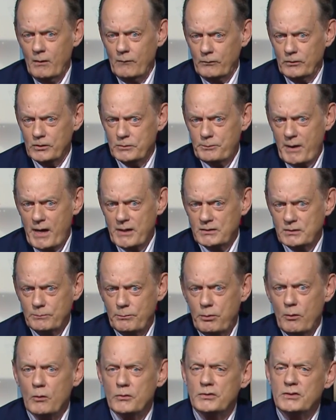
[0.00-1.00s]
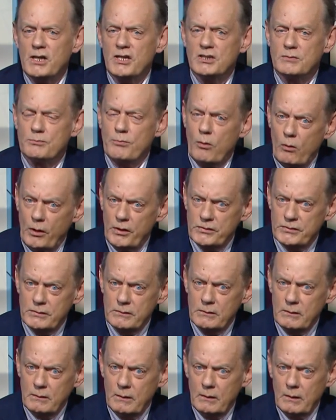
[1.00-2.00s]
First past the post is
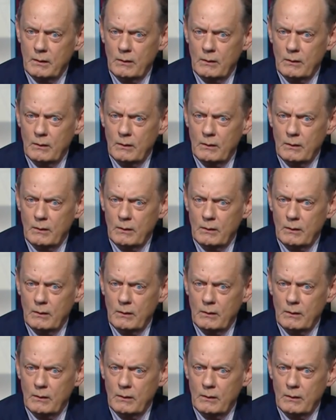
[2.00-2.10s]
poison